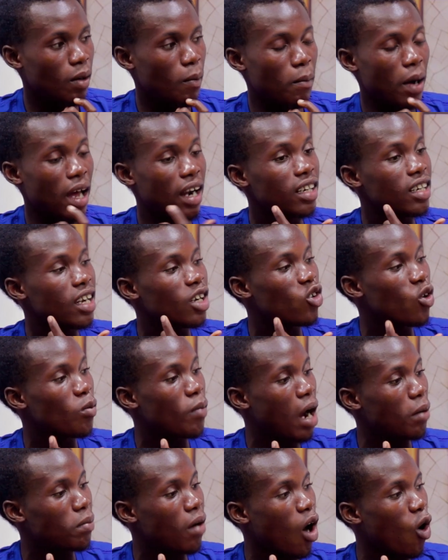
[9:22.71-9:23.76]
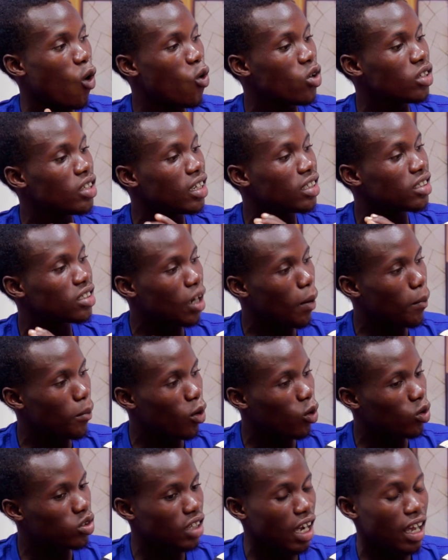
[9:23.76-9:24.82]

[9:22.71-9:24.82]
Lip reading: Bananye do Magba holding champions.